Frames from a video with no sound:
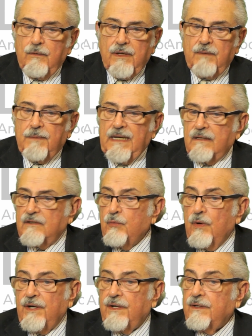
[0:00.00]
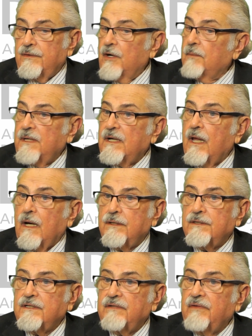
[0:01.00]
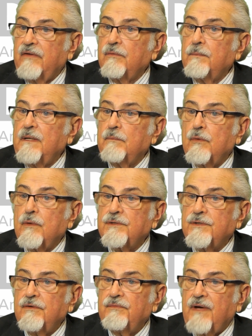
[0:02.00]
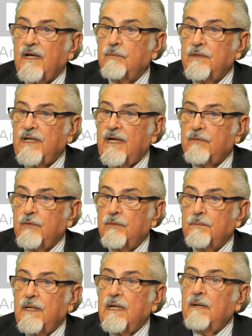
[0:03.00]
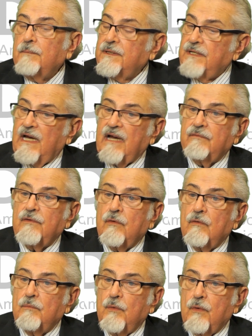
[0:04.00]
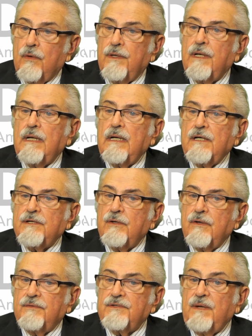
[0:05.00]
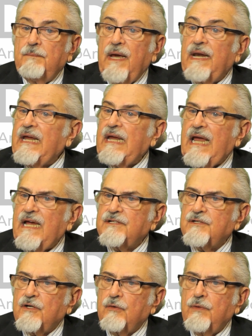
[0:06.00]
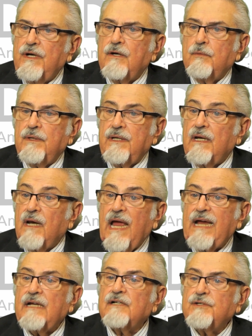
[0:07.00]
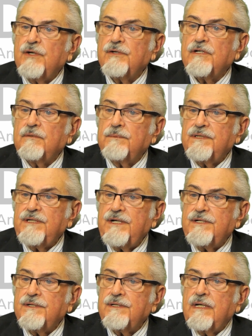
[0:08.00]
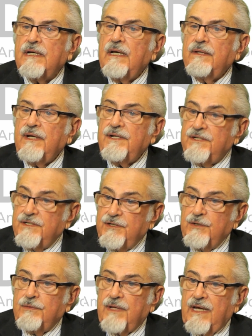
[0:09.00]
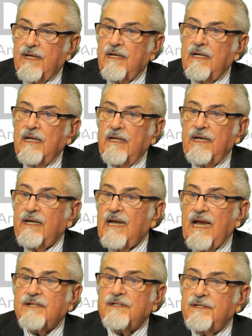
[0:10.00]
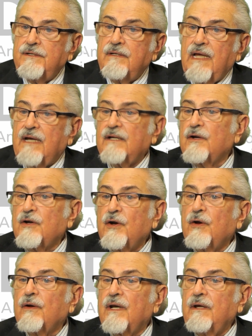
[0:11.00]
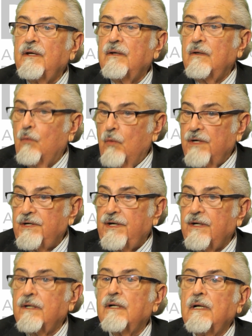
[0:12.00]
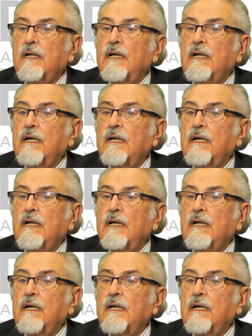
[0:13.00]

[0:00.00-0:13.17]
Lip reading: only about 20 dermatologists have ever been board certified with that group, but they have their own board. So if somebody has a career where they like surgical procedures, they should do that. They can actually do that concurrently 1 year